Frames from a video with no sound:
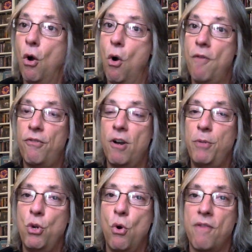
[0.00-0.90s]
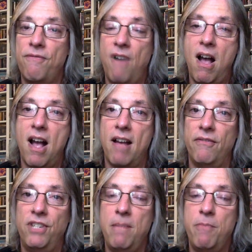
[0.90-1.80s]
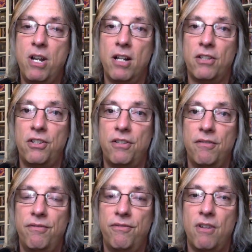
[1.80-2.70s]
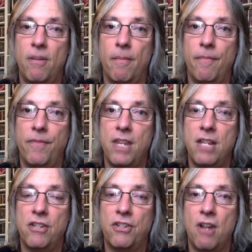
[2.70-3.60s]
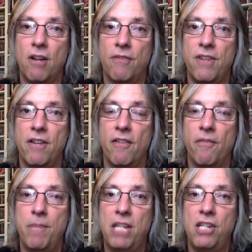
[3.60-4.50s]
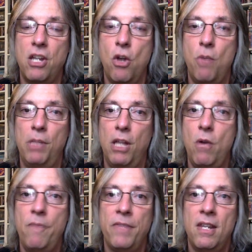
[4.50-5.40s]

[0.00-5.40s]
offer up your five deep cuts from the discography of BTO below.